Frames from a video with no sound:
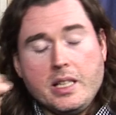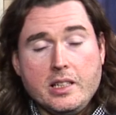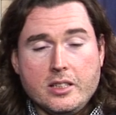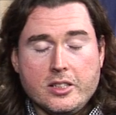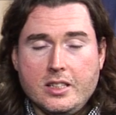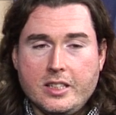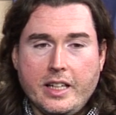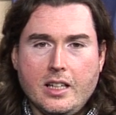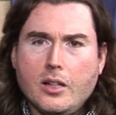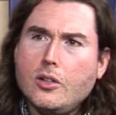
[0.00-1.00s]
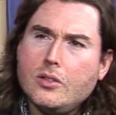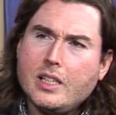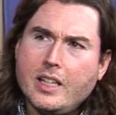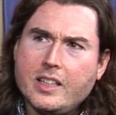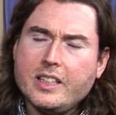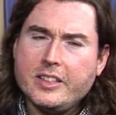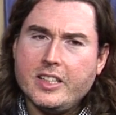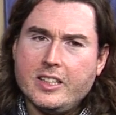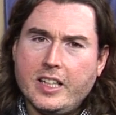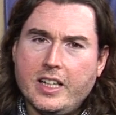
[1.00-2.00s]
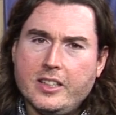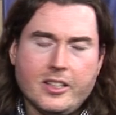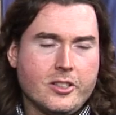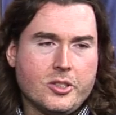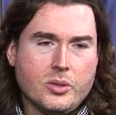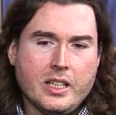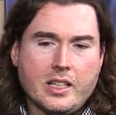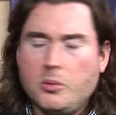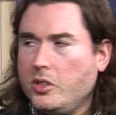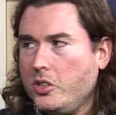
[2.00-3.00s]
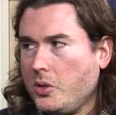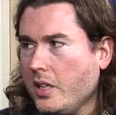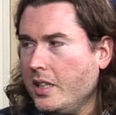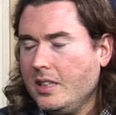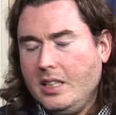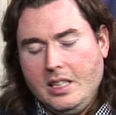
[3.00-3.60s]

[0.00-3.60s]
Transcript: he is in his, I think he's in his 80s and he's still kicking, which is great.